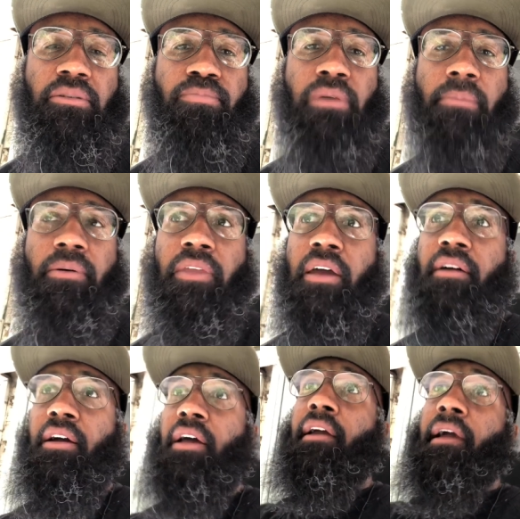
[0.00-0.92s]
of property
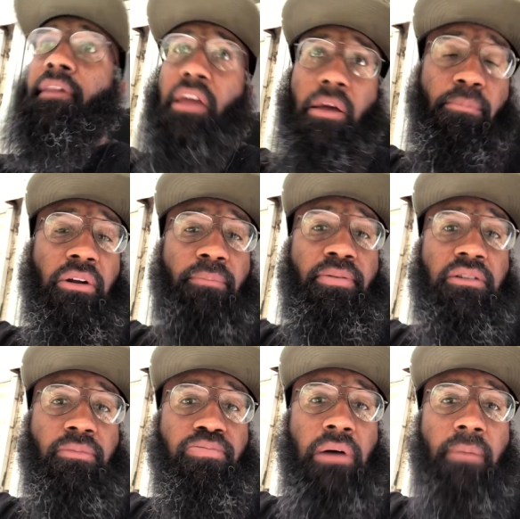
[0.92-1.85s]
there, and then put a
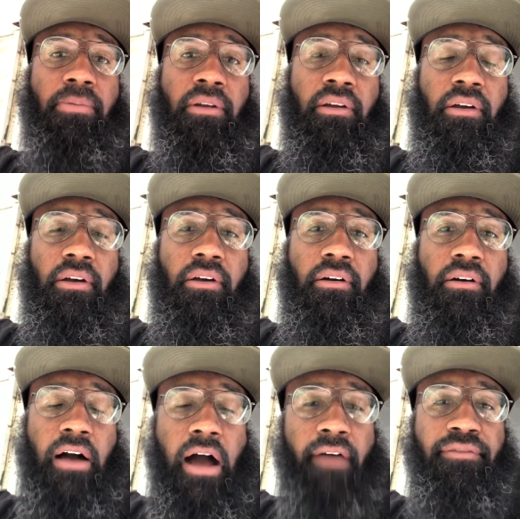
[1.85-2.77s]
piece of property,
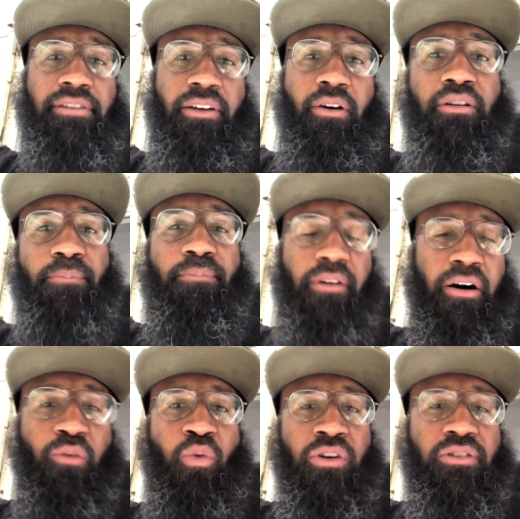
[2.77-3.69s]
obviously on the
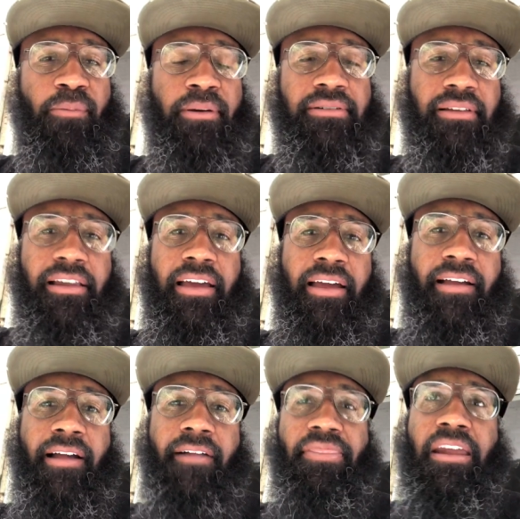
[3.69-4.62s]
original piece of
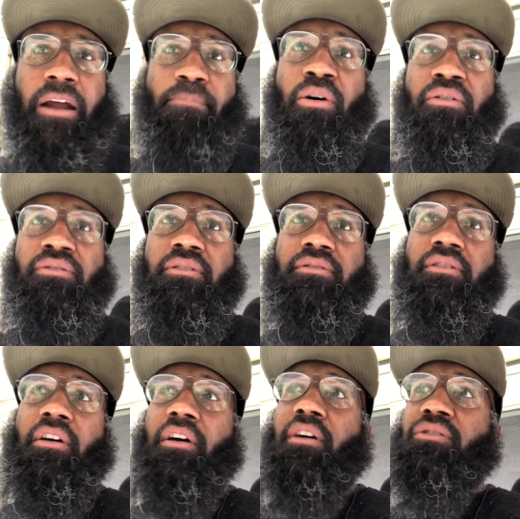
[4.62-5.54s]
land that I purchased.
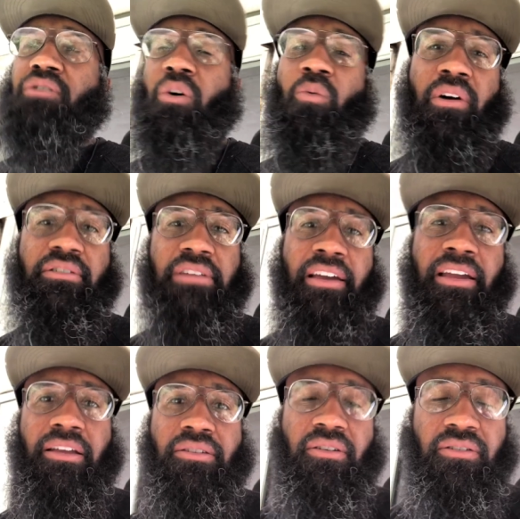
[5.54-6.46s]
So once I
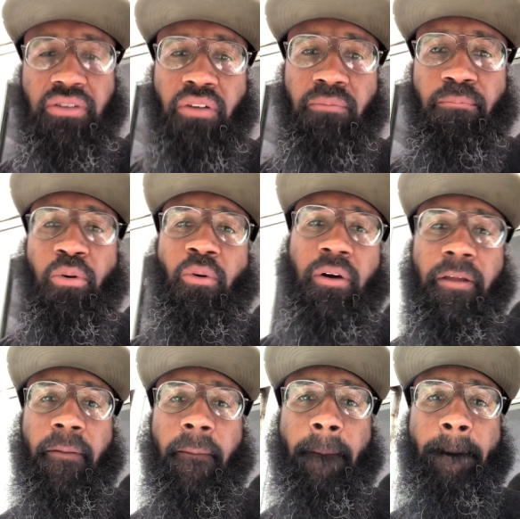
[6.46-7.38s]
get to a certain point,